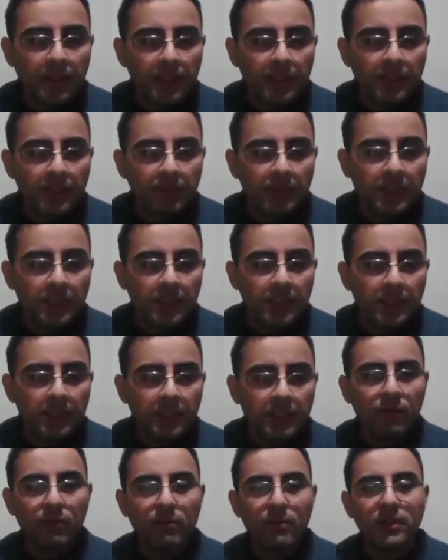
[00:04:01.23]
is
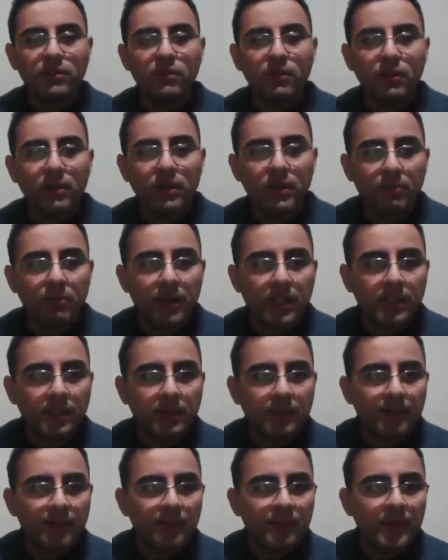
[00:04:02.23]
transmitted human to
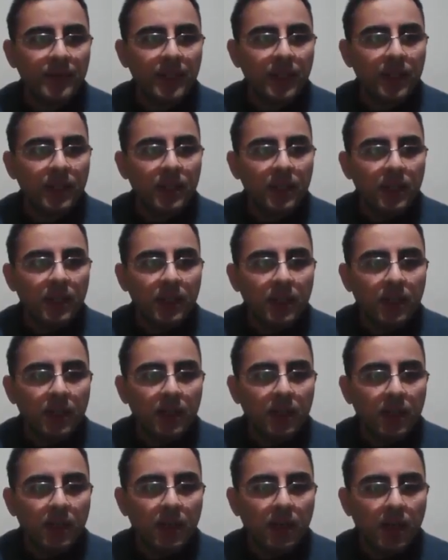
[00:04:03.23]
human.
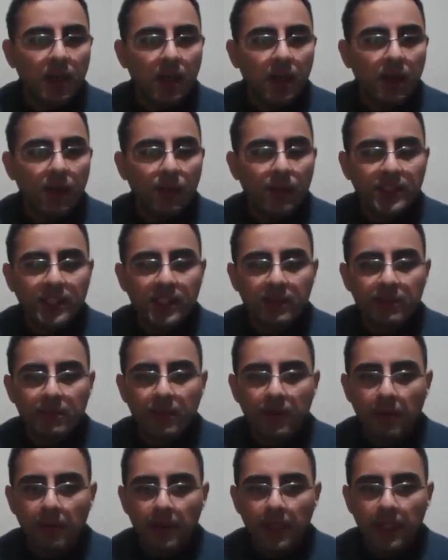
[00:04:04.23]
Uh,
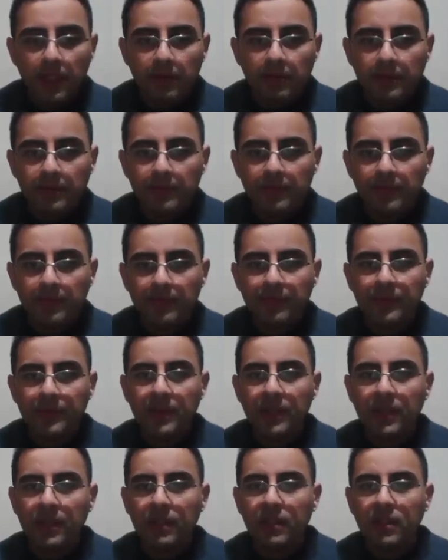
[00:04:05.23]
what is problem?
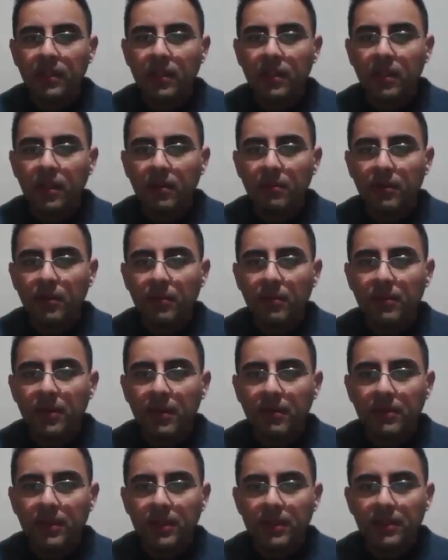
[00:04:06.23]
A
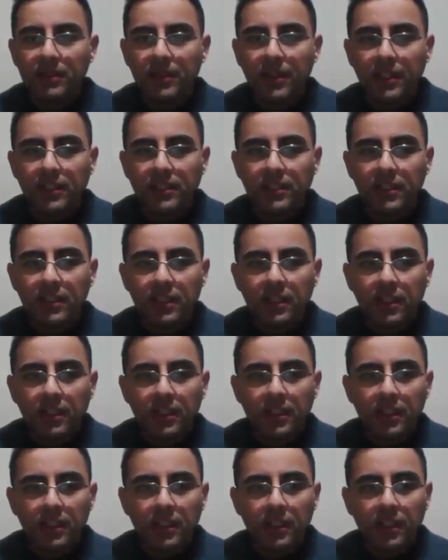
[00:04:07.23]
problem is
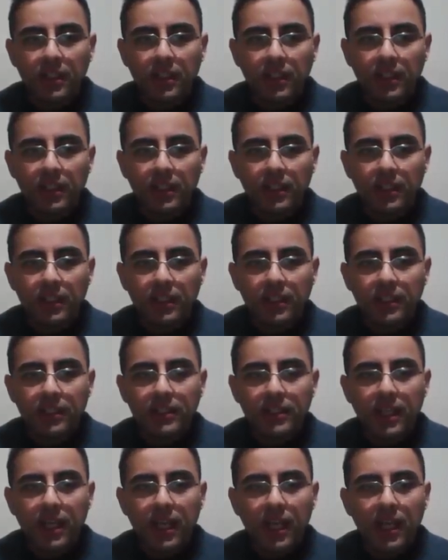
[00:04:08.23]
that uh,
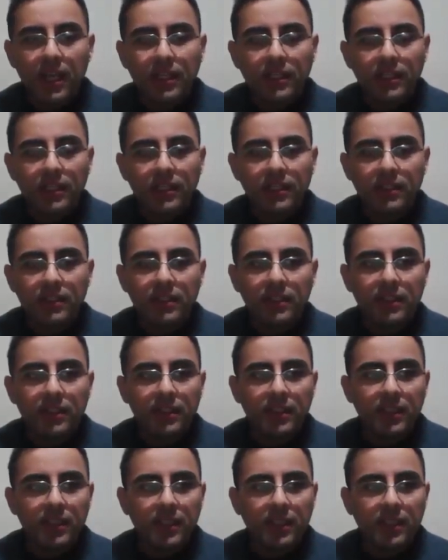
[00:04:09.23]
it can
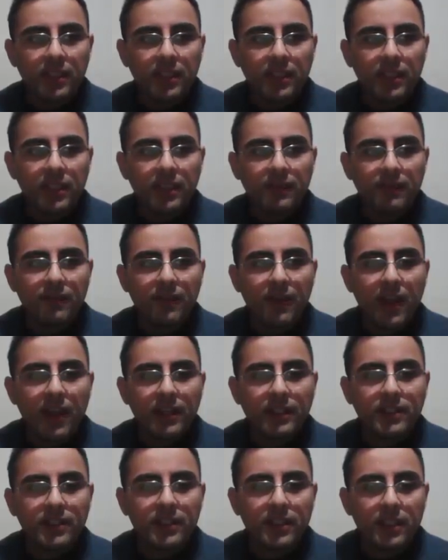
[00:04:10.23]
easily
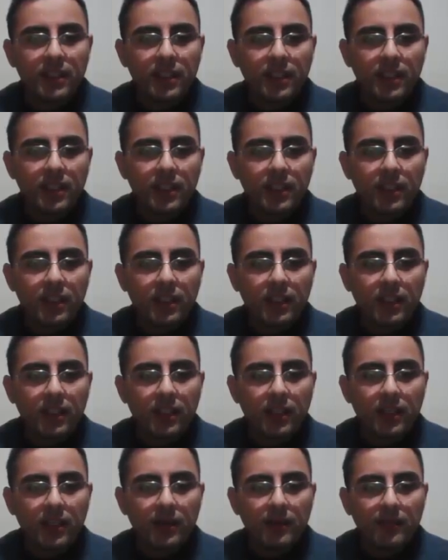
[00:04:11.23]
infect
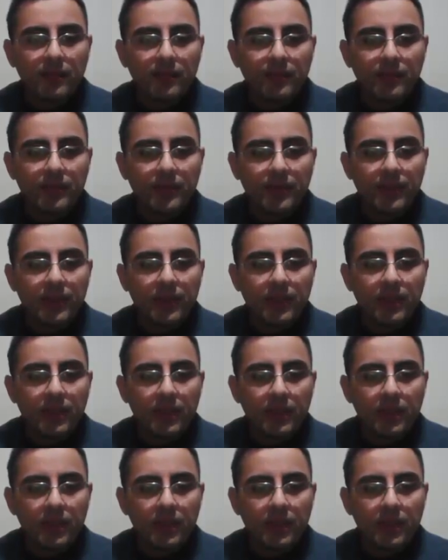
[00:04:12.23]
um,